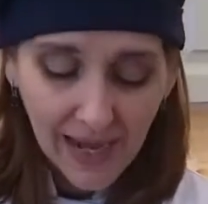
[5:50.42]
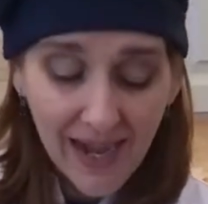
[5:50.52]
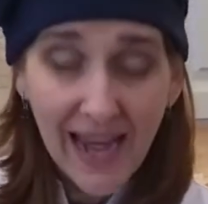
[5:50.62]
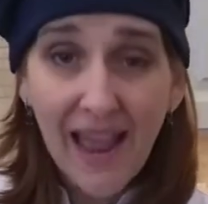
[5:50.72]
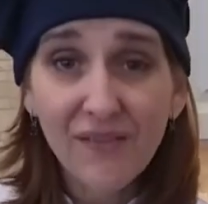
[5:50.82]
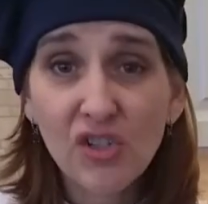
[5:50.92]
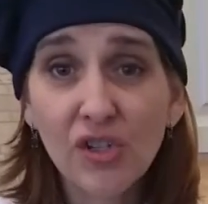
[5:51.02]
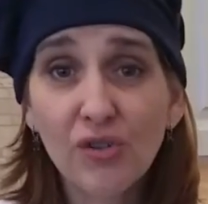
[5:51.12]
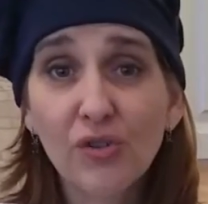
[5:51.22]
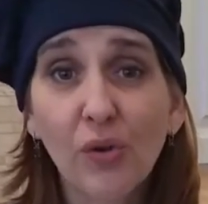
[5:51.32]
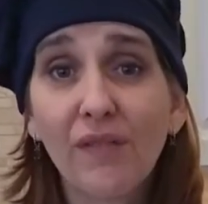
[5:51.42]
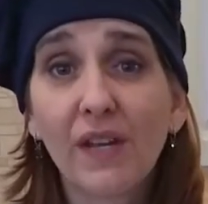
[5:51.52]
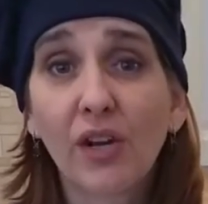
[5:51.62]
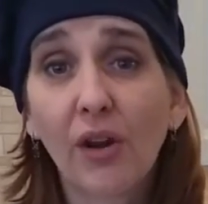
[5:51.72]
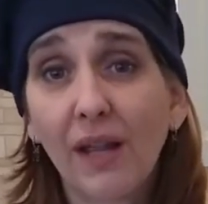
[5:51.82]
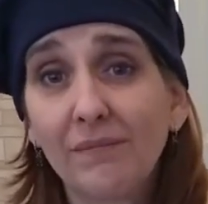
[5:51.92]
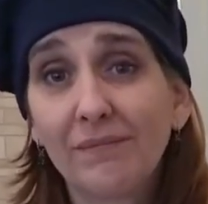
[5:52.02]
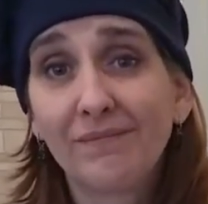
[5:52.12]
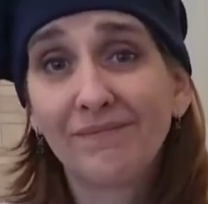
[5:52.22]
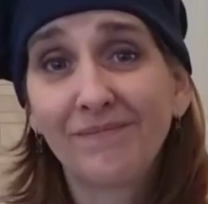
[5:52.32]
And I have a ginger soy vinaigrette.
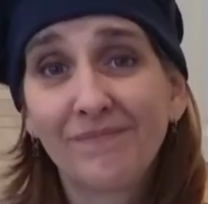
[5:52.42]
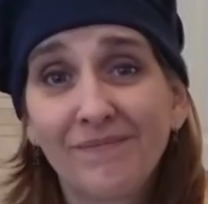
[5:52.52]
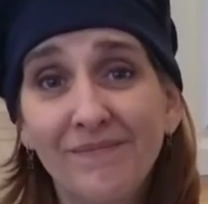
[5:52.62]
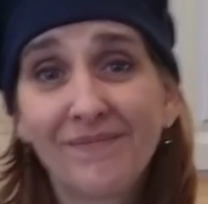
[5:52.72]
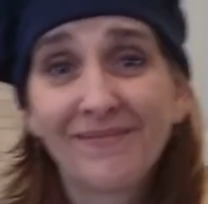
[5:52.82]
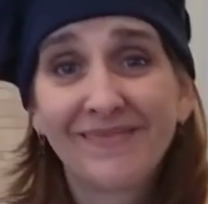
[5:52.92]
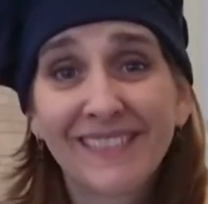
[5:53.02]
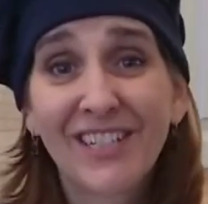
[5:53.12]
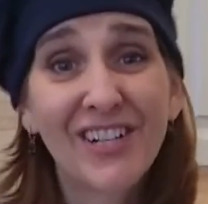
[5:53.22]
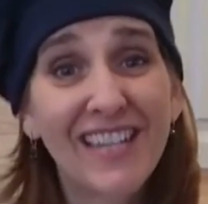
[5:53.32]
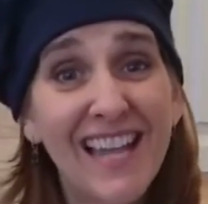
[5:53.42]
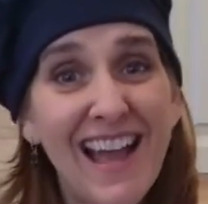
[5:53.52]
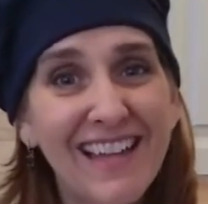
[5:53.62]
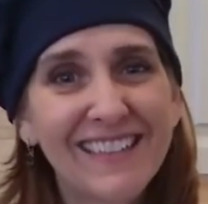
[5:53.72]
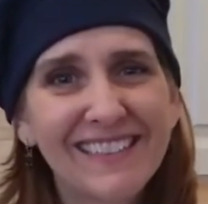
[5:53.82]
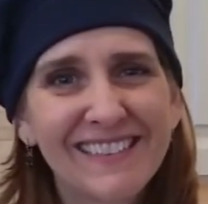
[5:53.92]
Good luck.